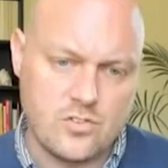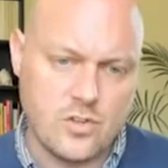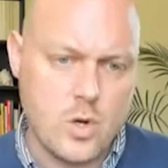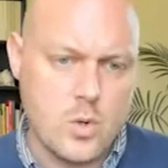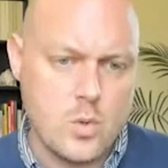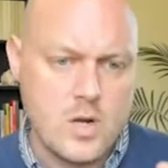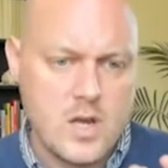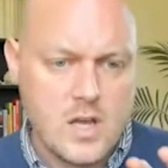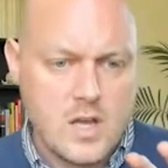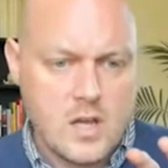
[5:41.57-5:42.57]

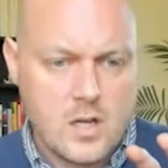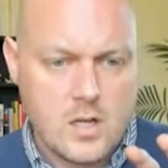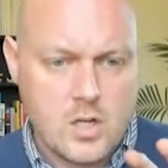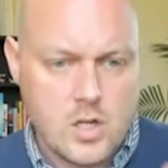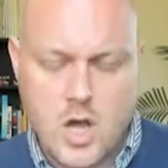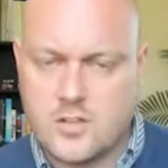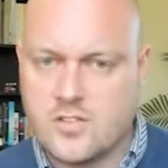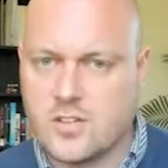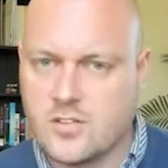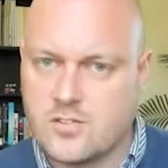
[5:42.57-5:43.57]
So
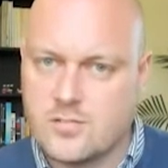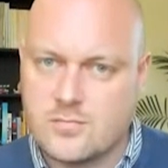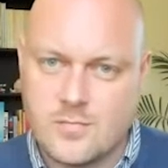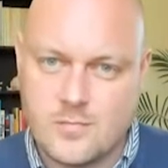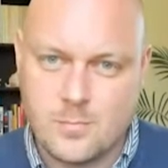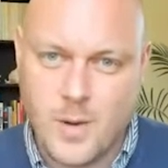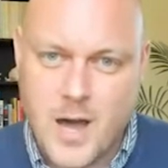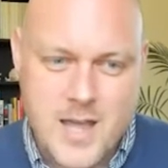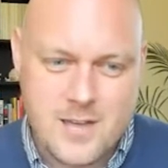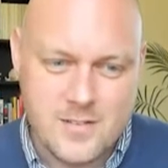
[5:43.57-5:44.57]
content,
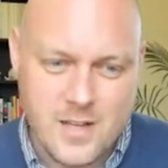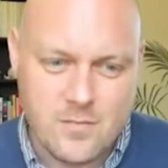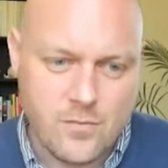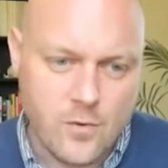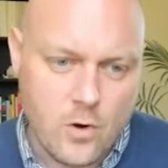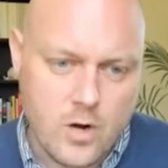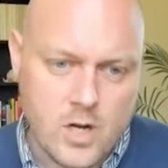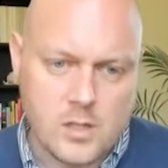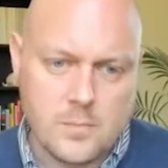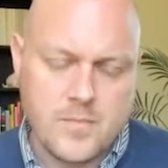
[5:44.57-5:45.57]
by and for
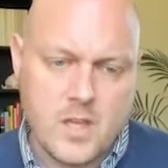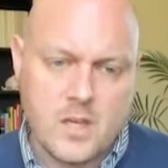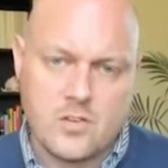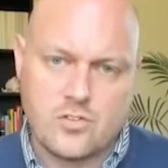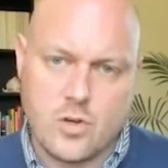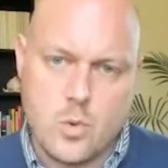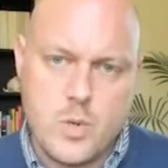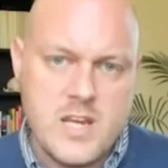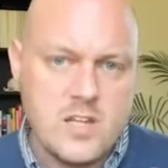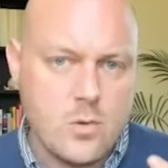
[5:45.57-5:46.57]
all. So
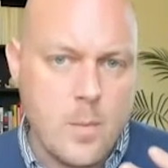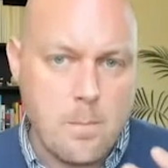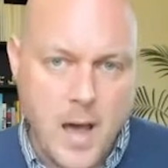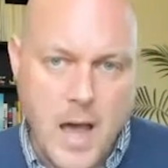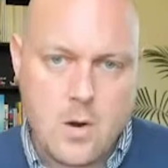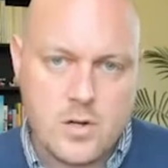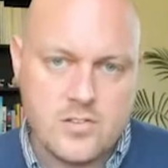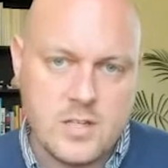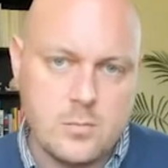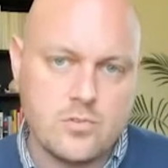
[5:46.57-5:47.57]
we need to
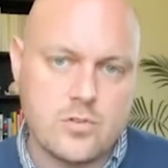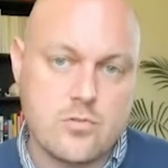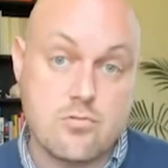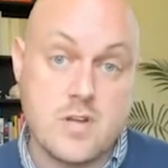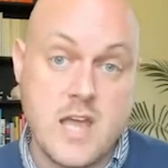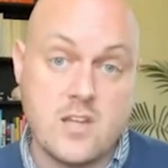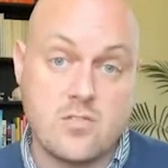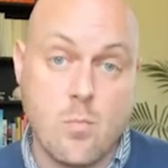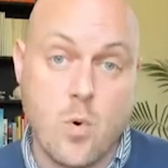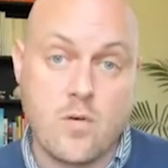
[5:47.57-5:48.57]
empower teams to
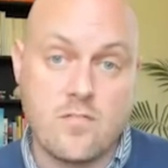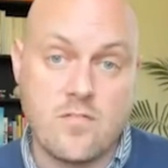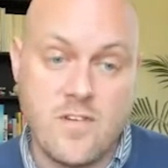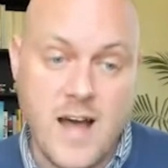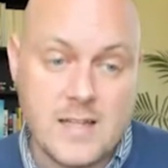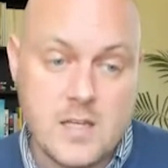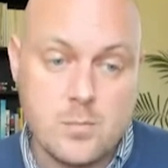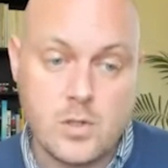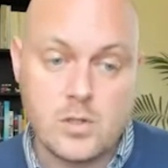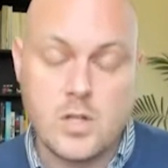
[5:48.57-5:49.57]
create more
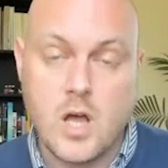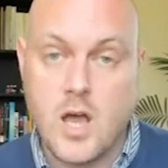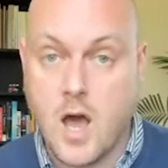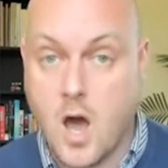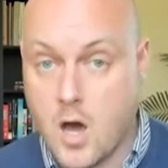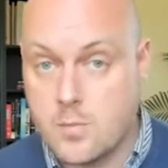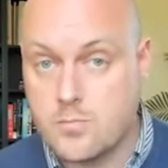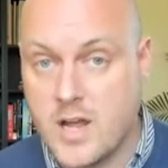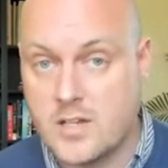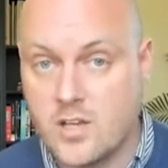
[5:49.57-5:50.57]
valuable
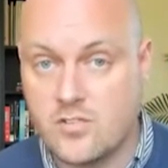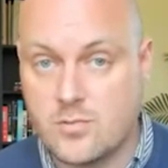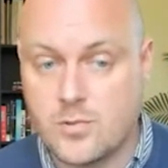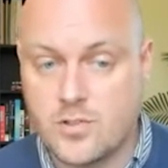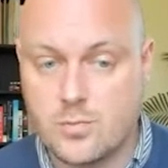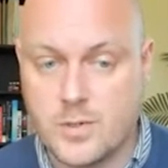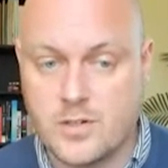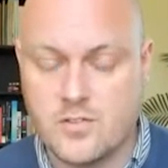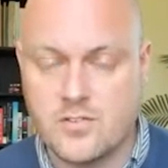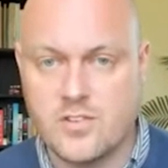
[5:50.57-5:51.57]
on-brand customer
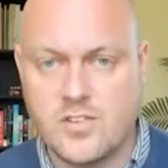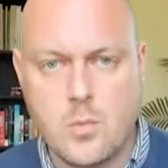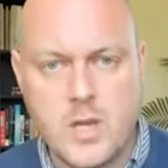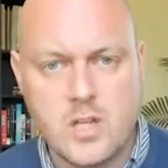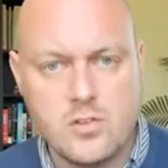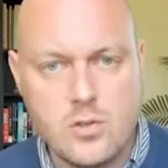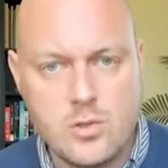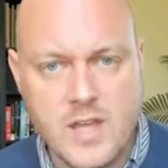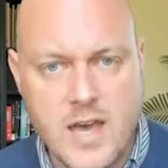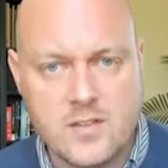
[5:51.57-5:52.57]
experiences. And we can
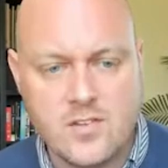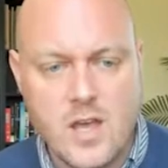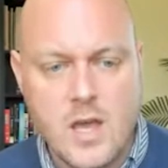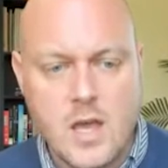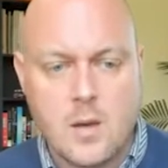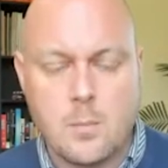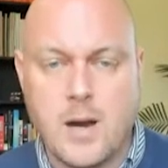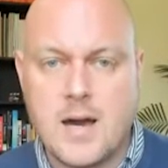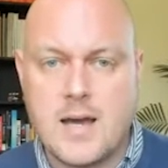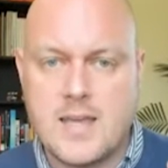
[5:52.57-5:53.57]
do that
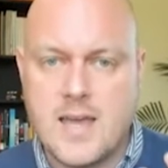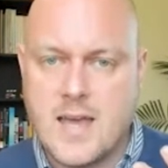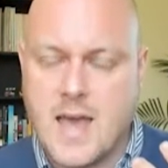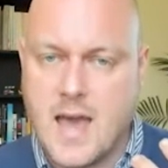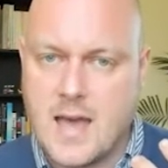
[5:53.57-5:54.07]
by